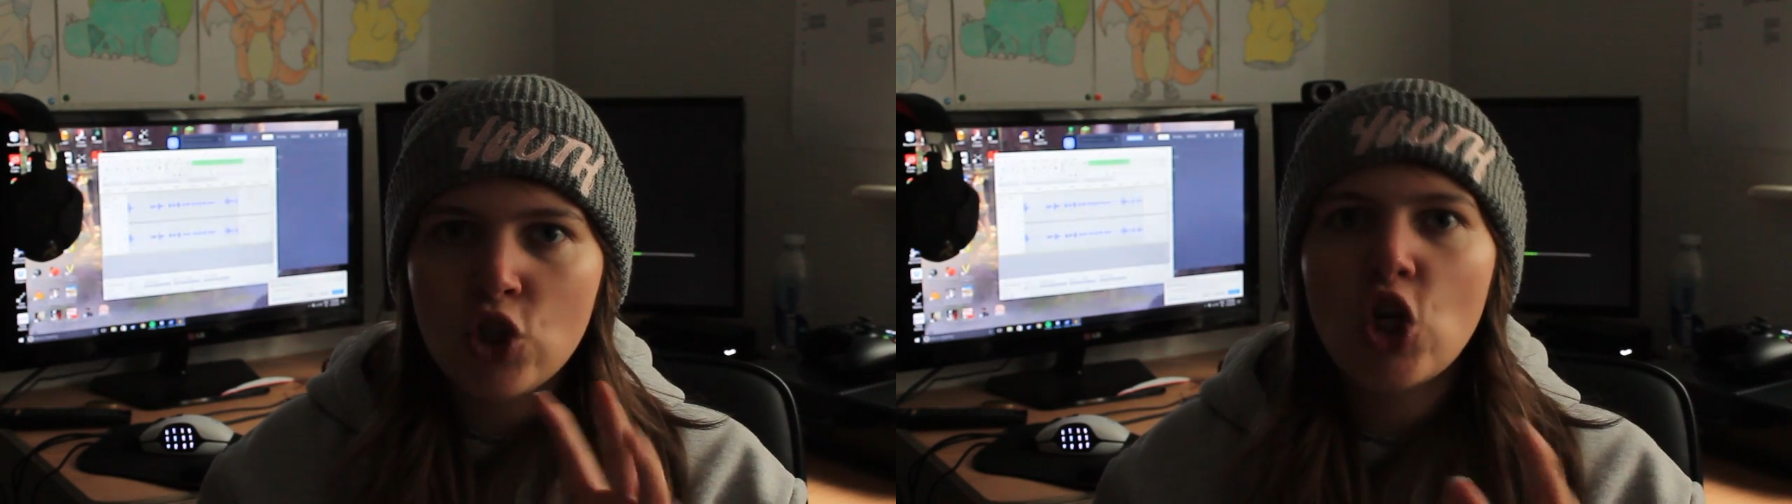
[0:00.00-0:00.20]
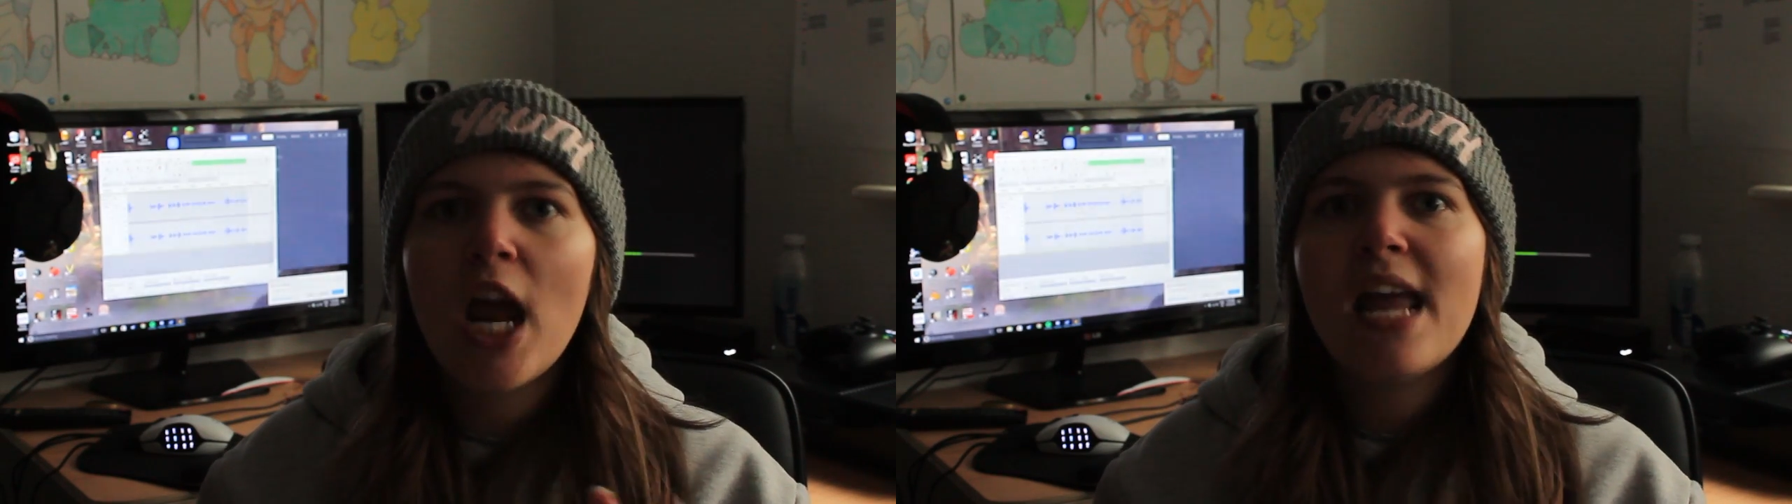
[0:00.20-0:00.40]

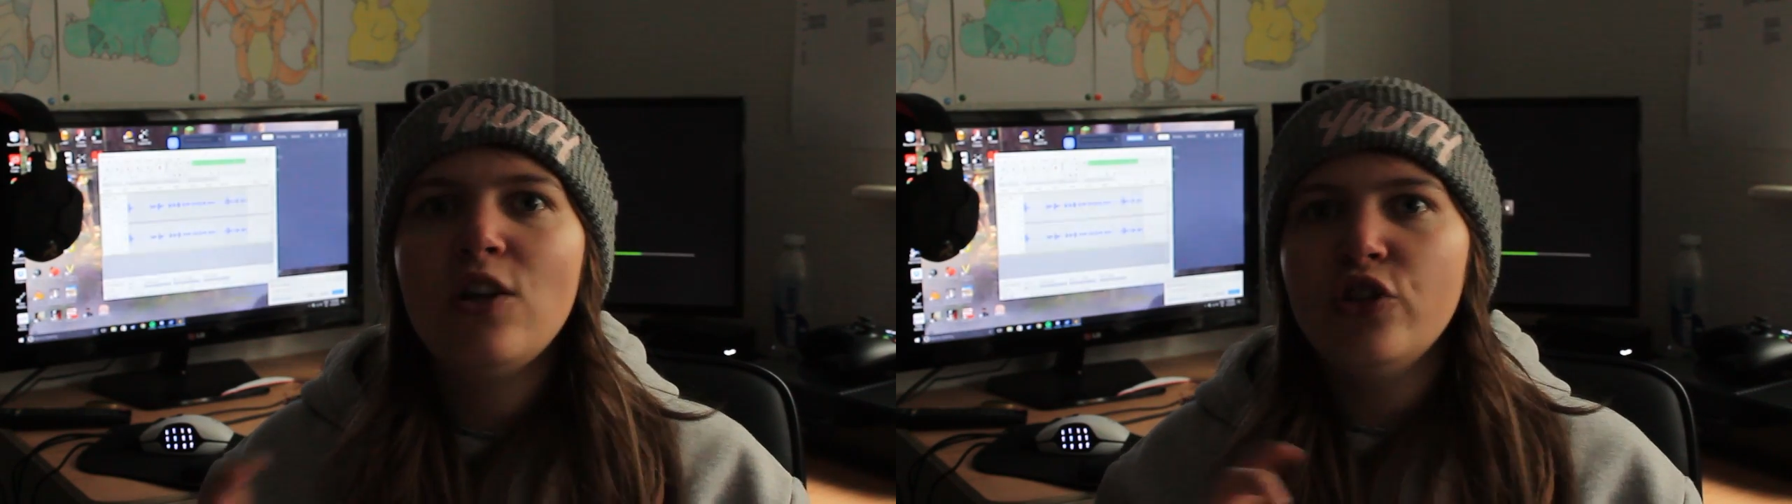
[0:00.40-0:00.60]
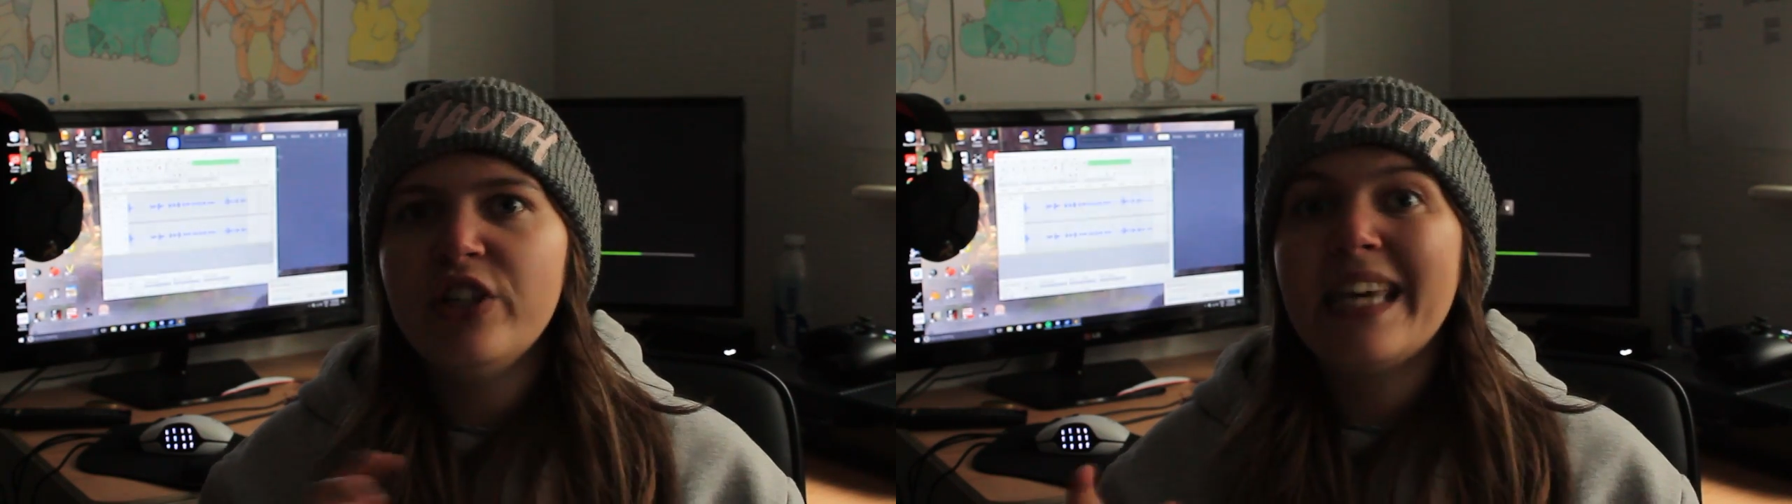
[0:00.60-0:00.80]

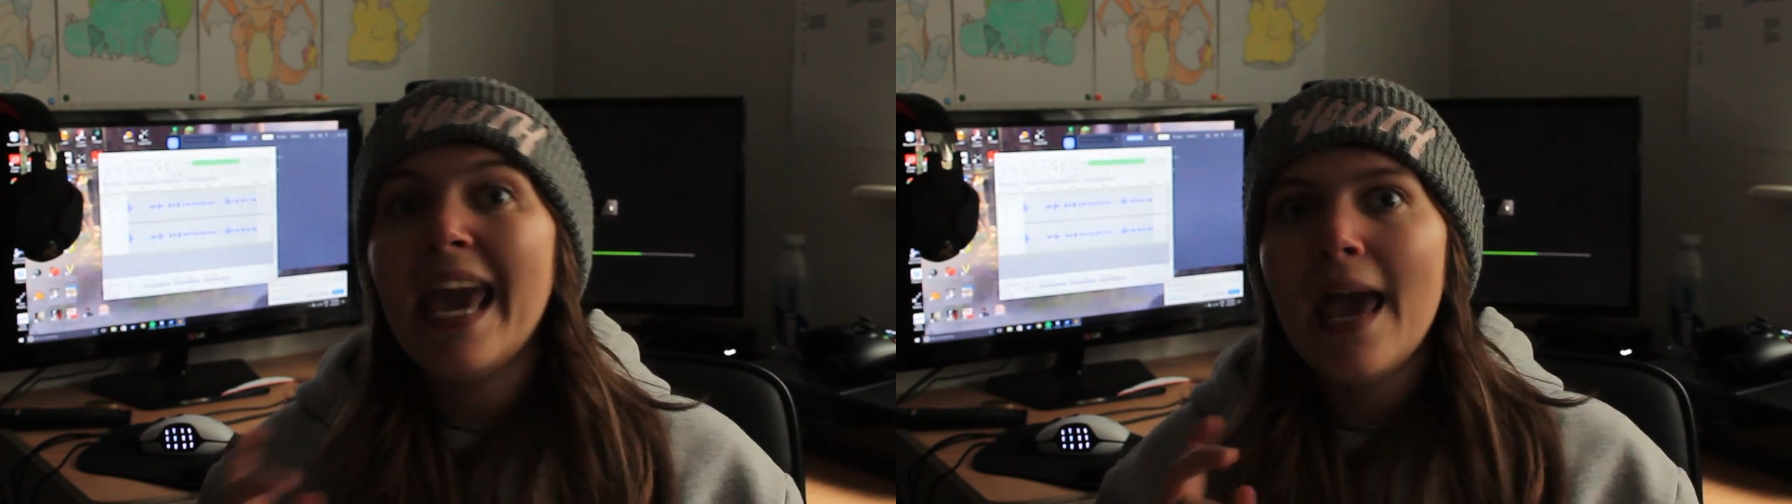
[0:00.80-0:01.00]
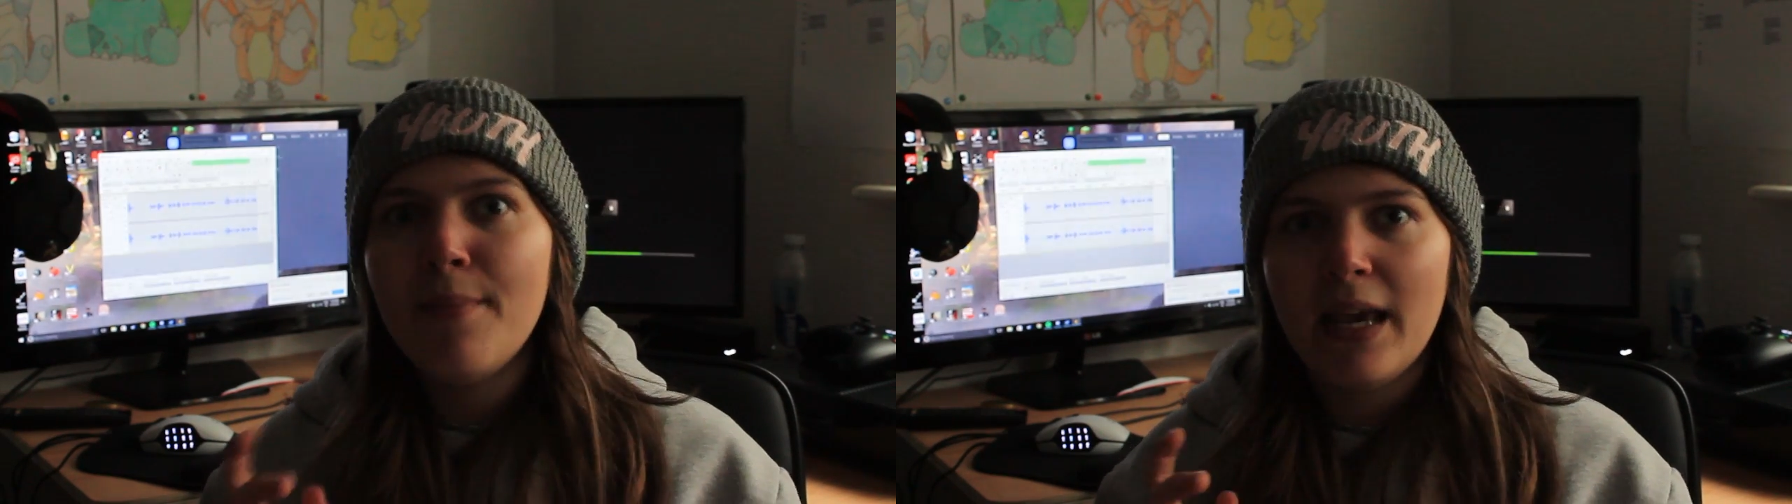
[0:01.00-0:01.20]
changed
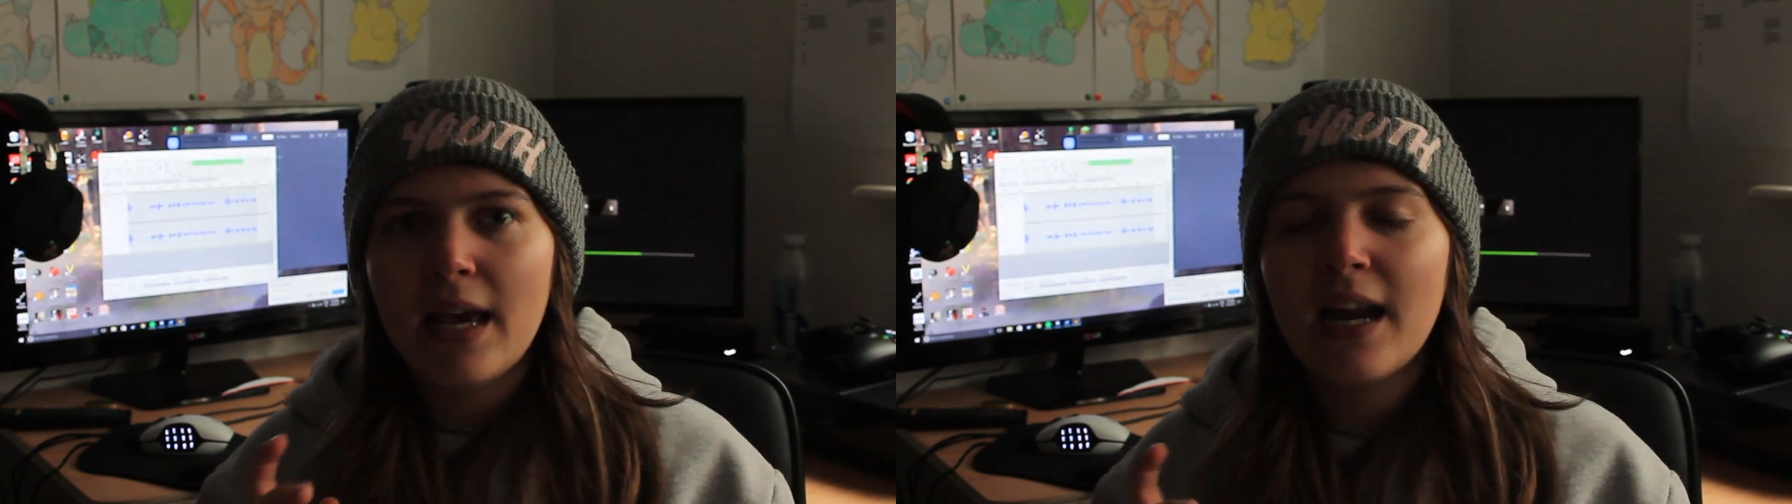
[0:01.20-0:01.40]
gaming,